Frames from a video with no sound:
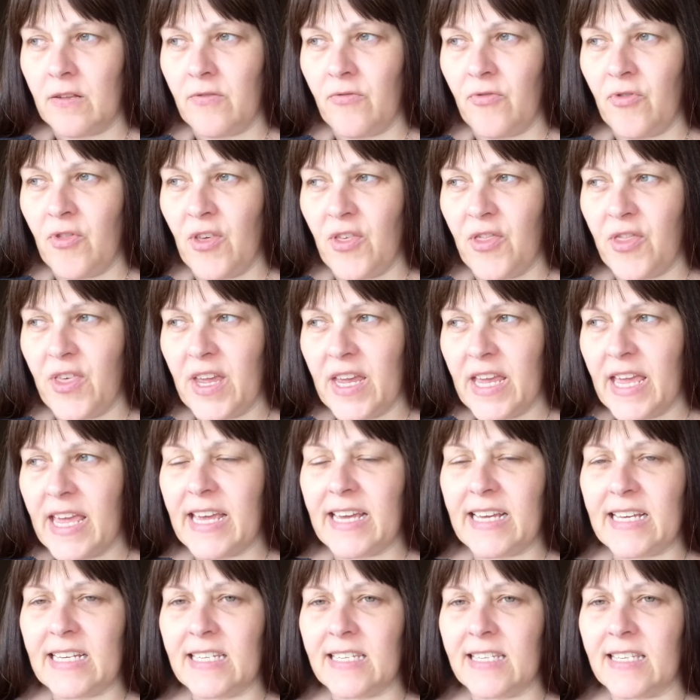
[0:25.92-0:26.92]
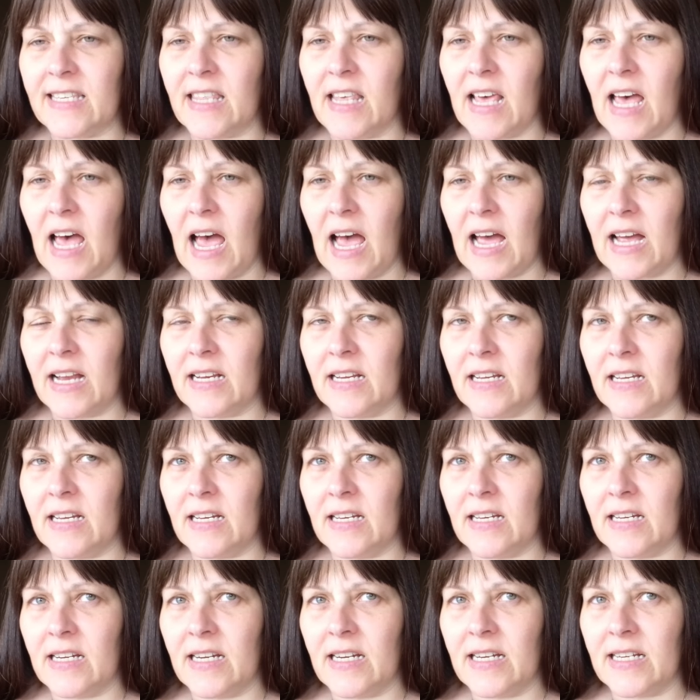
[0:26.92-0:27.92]
The thing is that
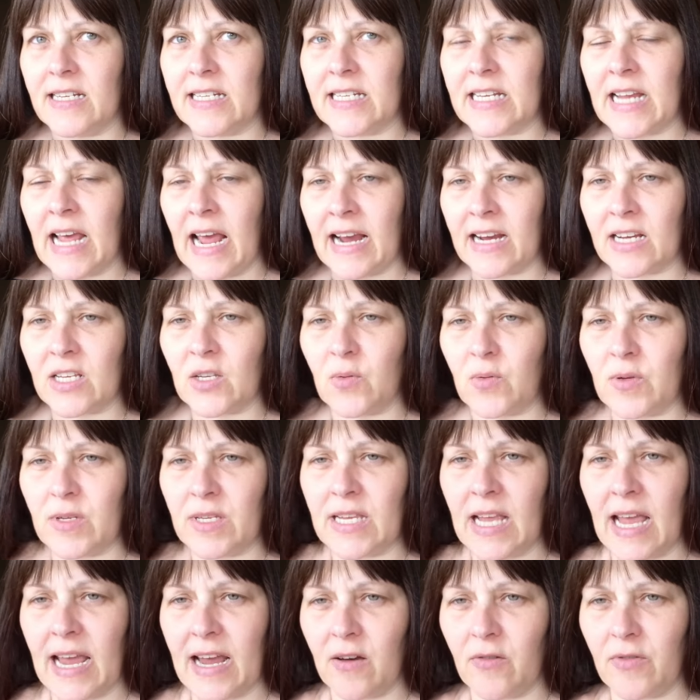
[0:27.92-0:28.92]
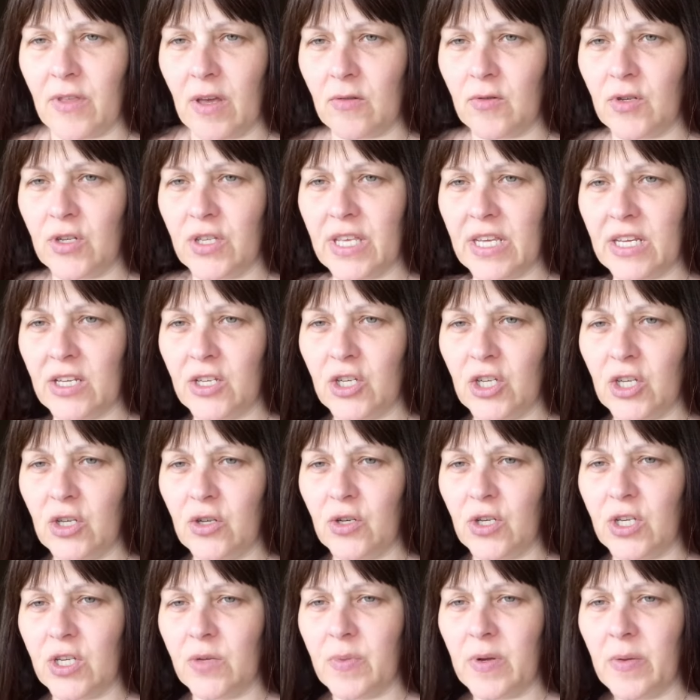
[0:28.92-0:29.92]
tax was how those things
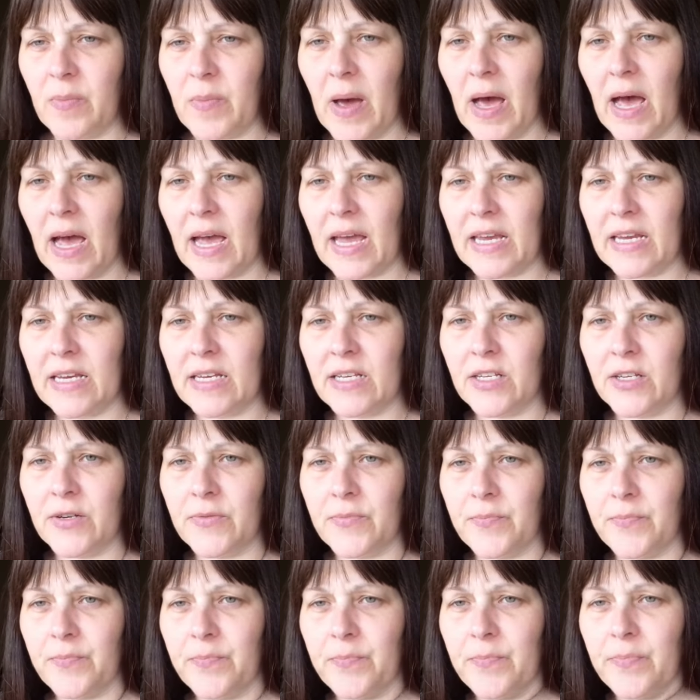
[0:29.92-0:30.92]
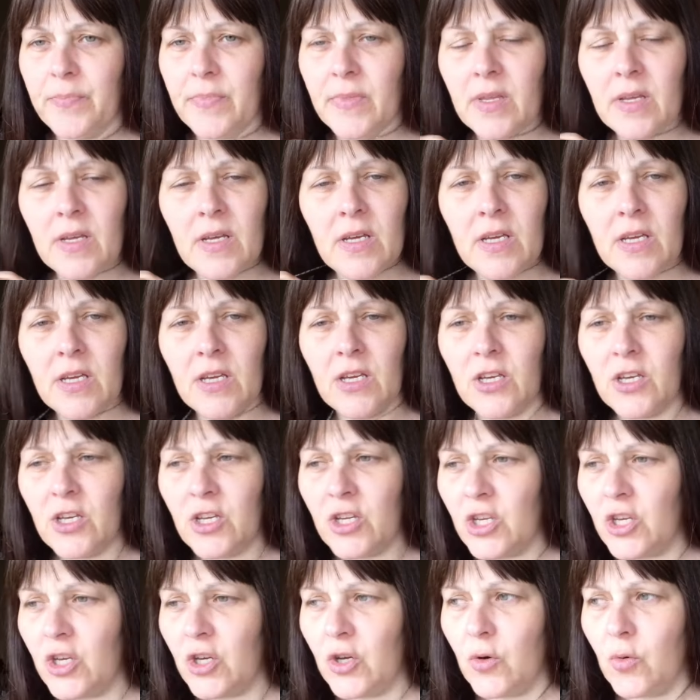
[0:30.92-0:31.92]
used to be paid.
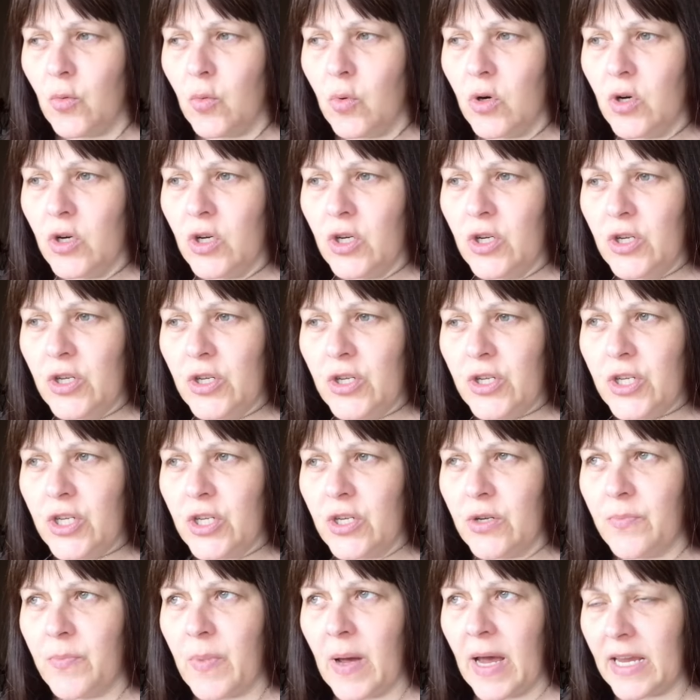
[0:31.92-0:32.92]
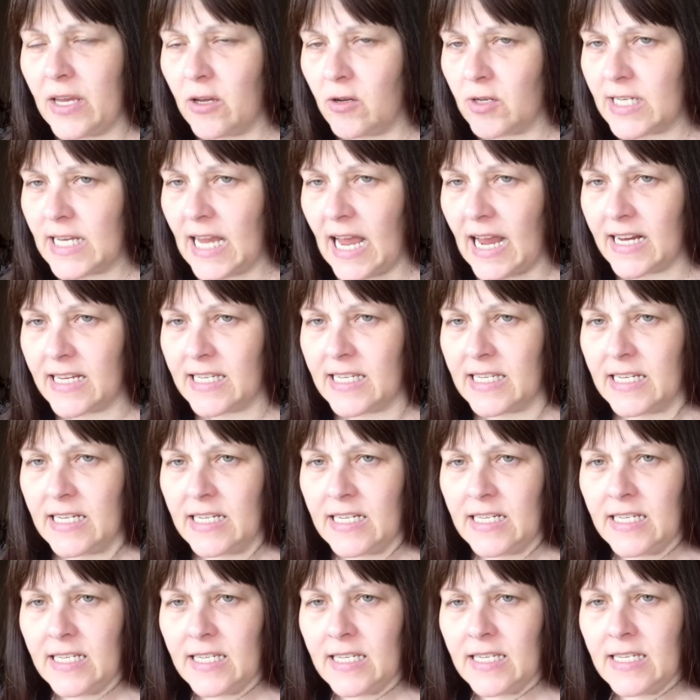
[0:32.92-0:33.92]
You would pay your
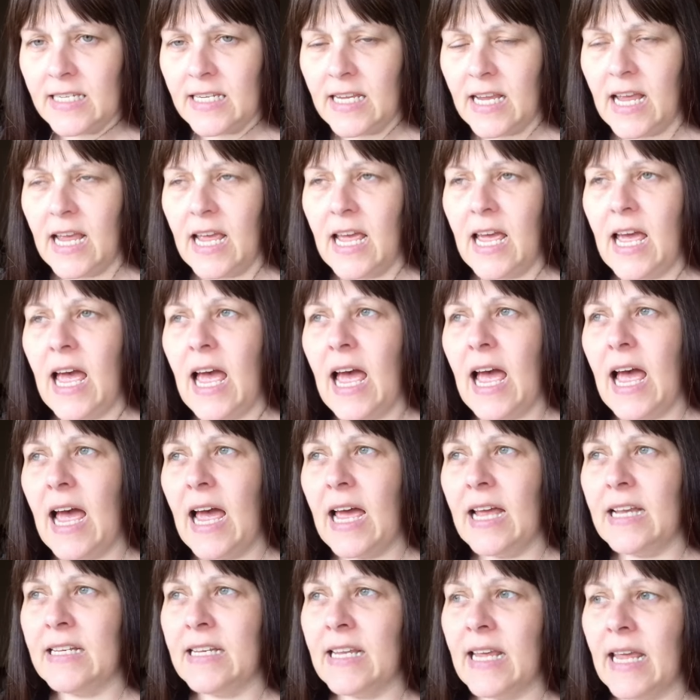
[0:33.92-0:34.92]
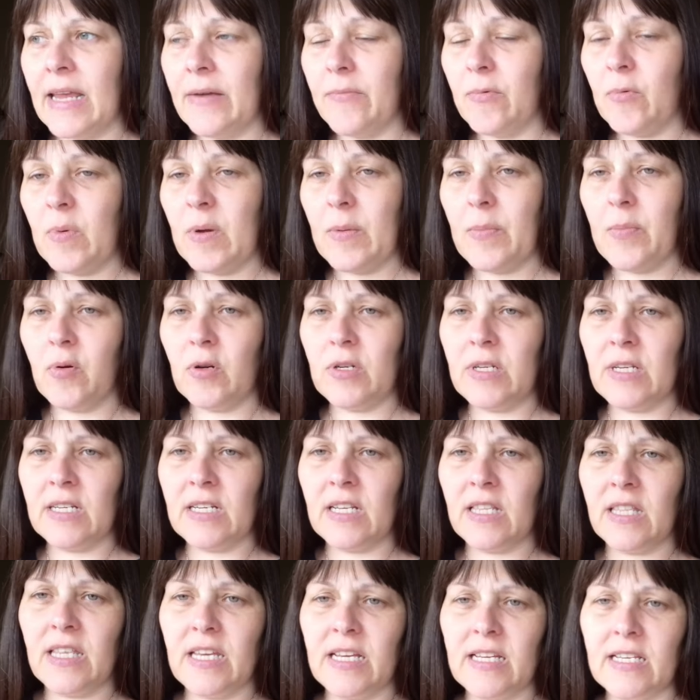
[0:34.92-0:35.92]
taxes and it would be put
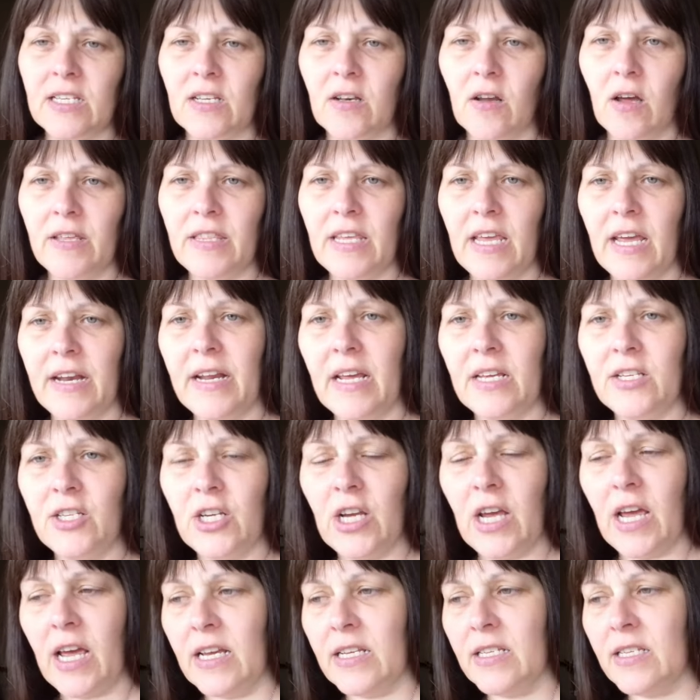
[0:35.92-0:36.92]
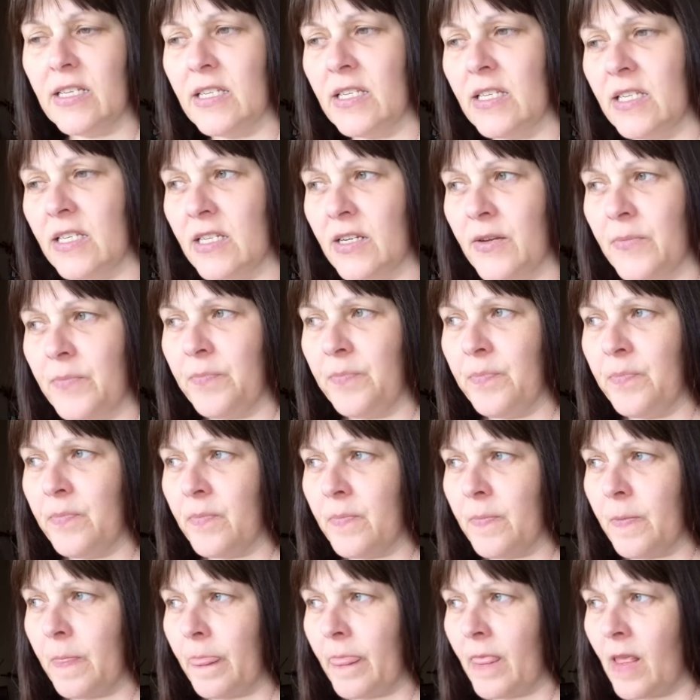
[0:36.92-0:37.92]
into things like the NHS,
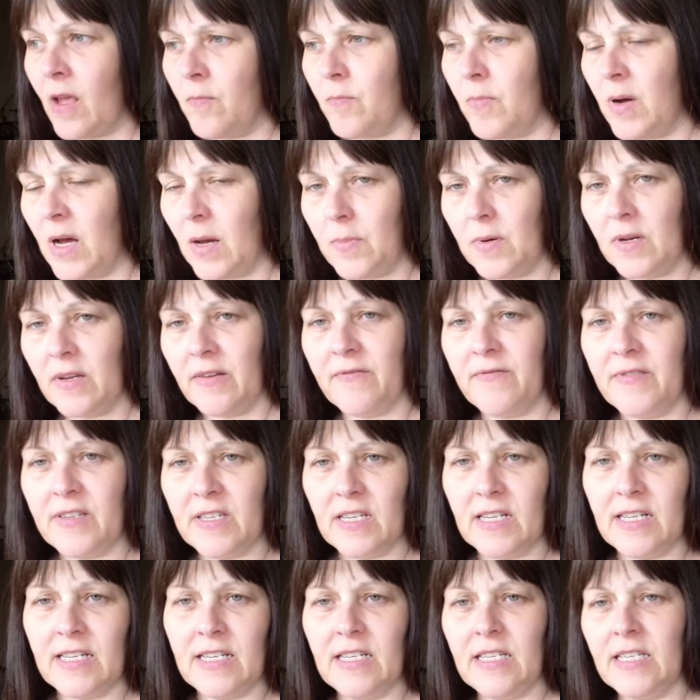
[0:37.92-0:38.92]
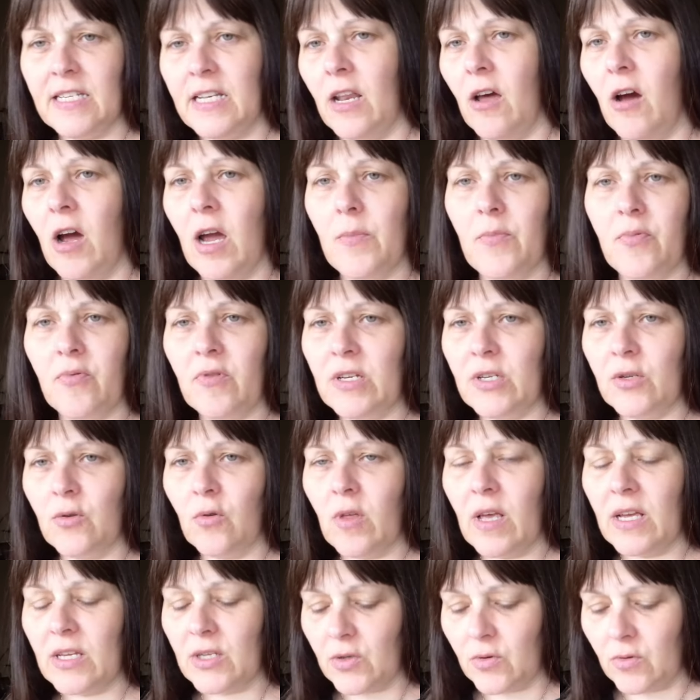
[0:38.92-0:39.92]
public facilities, libraries,
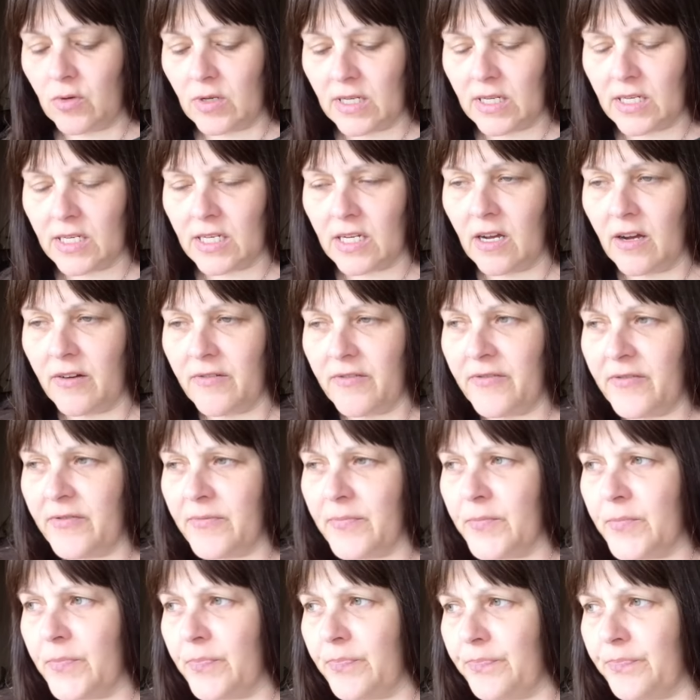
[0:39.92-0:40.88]
all that sort of stuff.